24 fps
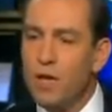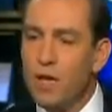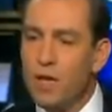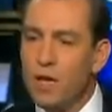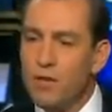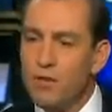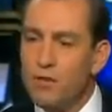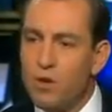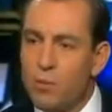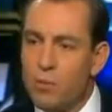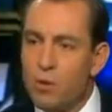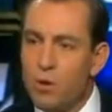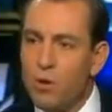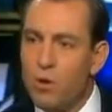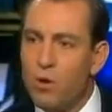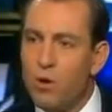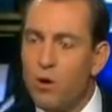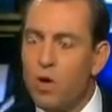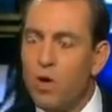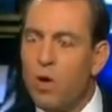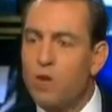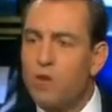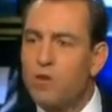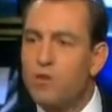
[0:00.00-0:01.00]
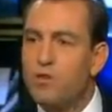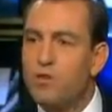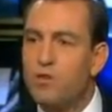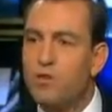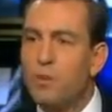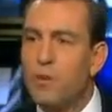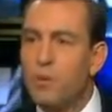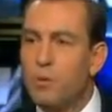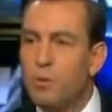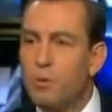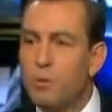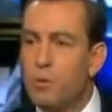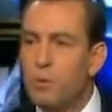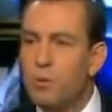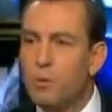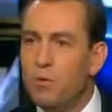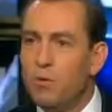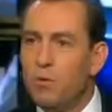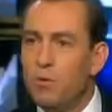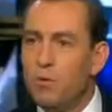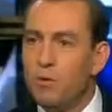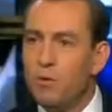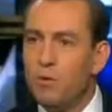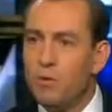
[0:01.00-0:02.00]
as someone who lost too many
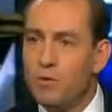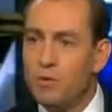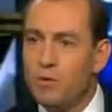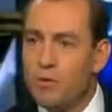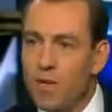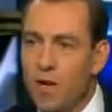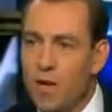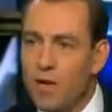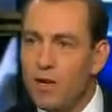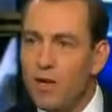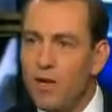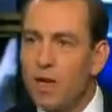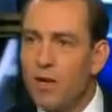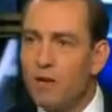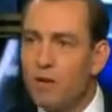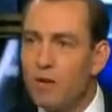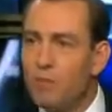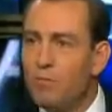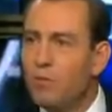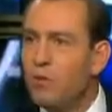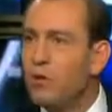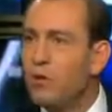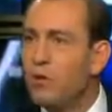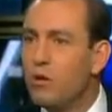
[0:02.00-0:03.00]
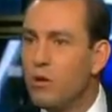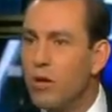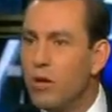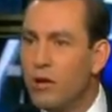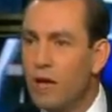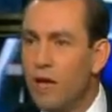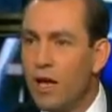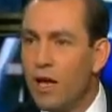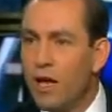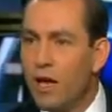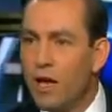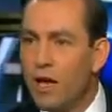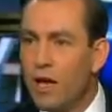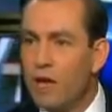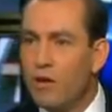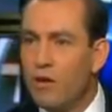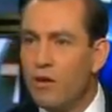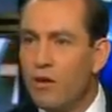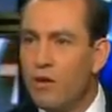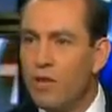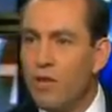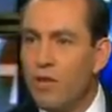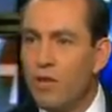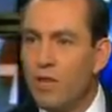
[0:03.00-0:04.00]
people in Staten Island and Brooklyn on
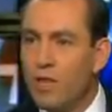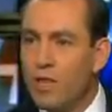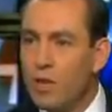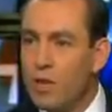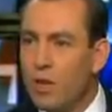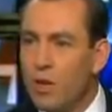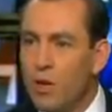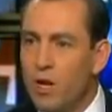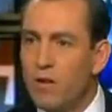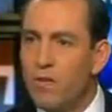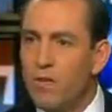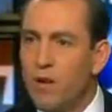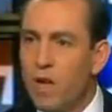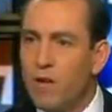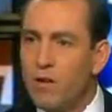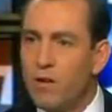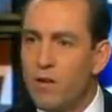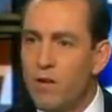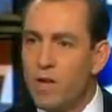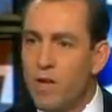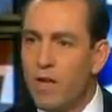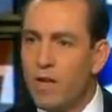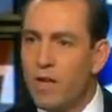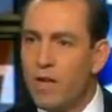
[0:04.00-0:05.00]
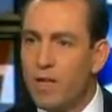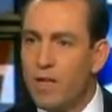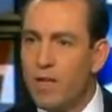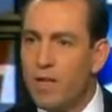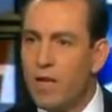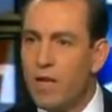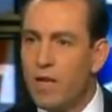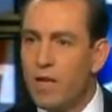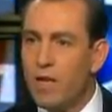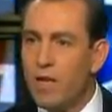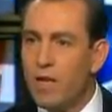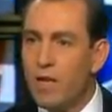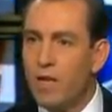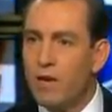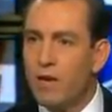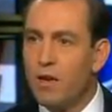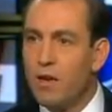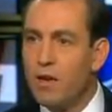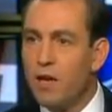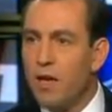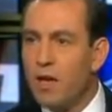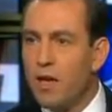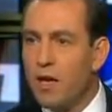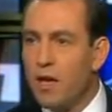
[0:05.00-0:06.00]
9/11, that we never have a day like that again,
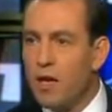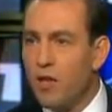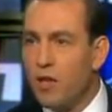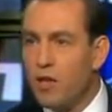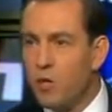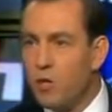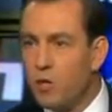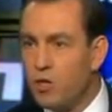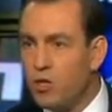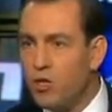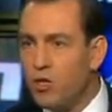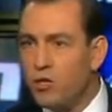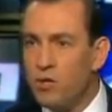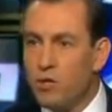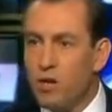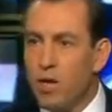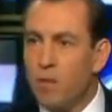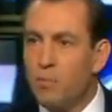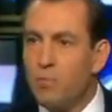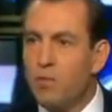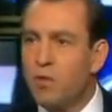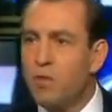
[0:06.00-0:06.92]
and that we should not